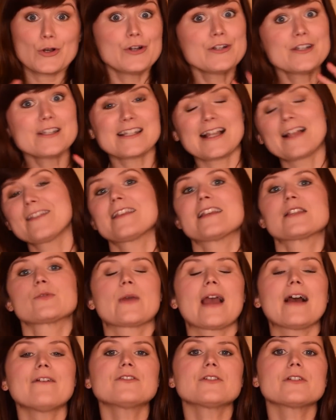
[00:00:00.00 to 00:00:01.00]
understand this,
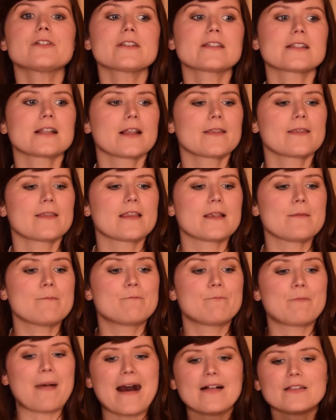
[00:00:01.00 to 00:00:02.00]
we have to understand the
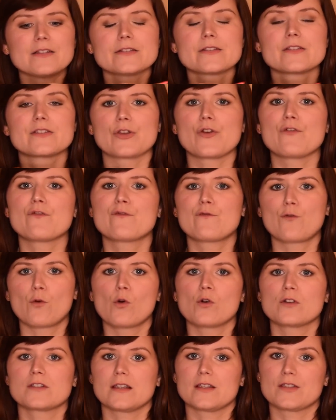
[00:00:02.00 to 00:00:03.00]
balance of
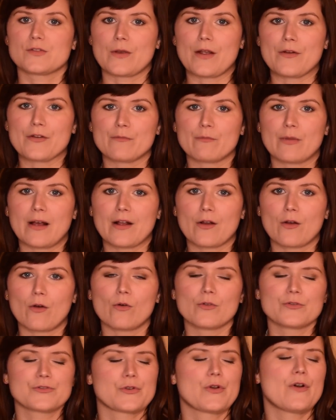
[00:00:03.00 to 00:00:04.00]
forces around a black
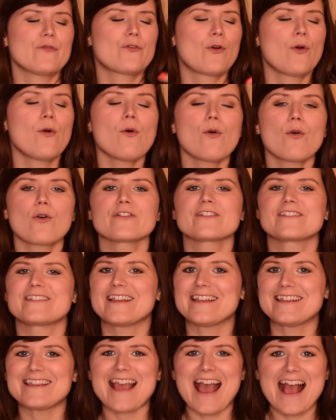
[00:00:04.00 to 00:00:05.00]
hole. So of course,
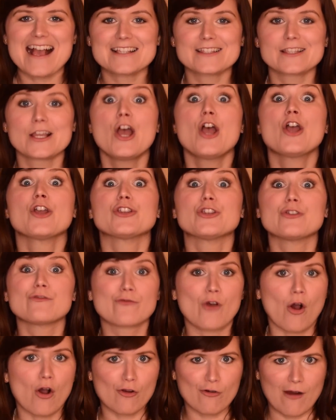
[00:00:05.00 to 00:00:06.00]
yes, you've
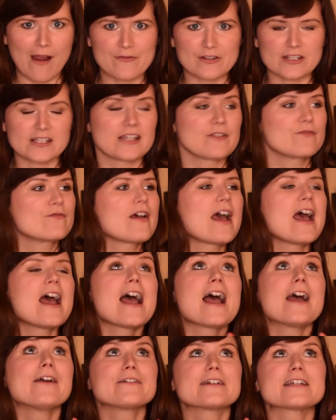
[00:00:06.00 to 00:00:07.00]
got gravity,
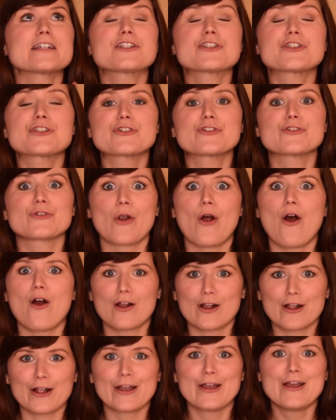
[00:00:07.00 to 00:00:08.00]
very
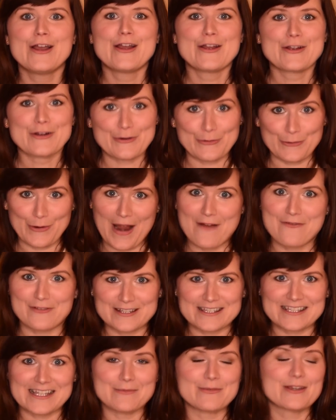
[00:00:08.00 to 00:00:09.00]
strong
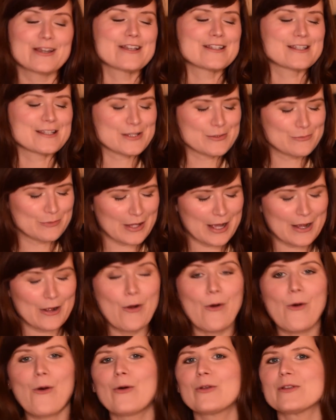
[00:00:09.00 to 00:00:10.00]
gravity because it's a black
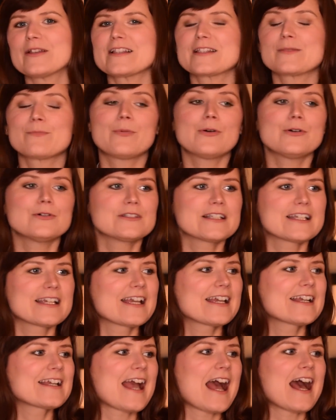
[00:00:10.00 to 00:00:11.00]
hole. It's pulling
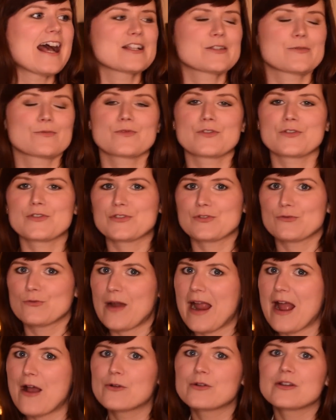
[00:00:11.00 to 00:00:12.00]
in gas from the
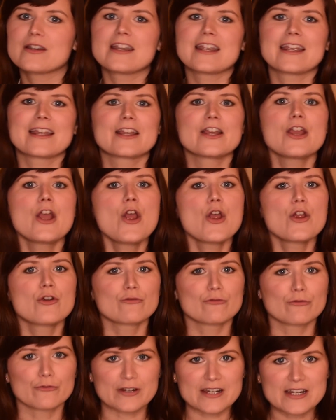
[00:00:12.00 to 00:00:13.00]
surrounding
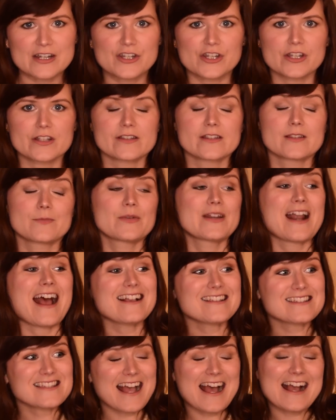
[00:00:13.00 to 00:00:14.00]
regions. But
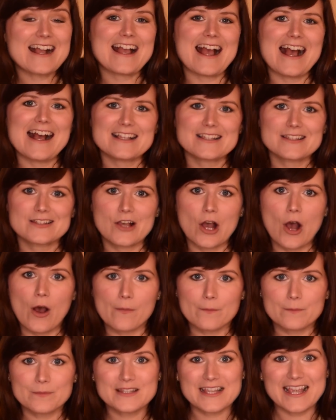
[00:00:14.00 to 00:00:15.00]
as that gas
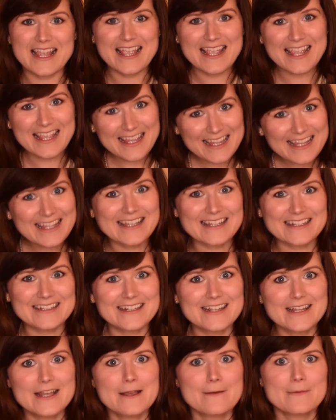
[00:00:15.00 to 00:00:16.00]
comes
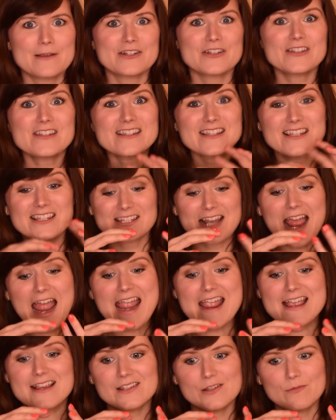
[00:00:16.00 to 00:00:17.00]
in, it doesn't
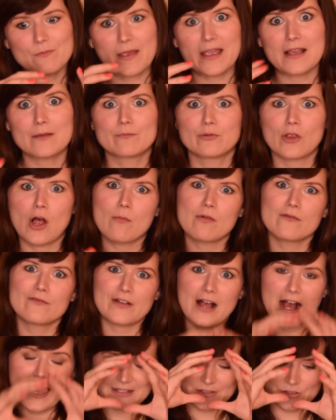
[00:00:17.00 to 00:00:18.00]
stay as a big blob of
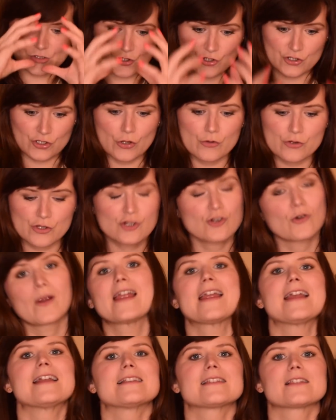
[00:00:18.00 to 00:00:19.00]
gas and just go
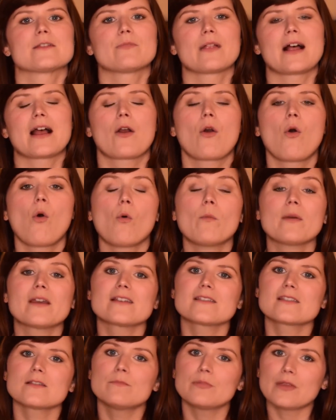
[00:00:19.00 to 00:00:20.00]
straight into the black hole
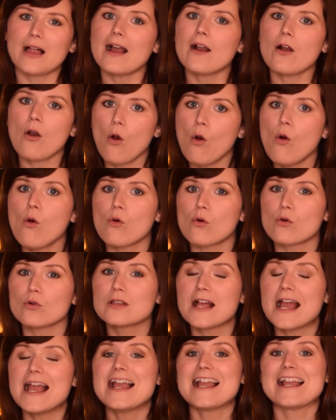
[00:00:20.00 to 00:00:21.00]
because the black
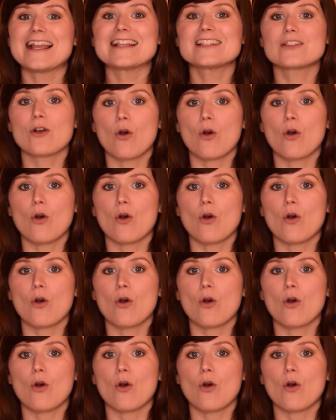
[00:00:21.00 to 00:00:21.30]
hole is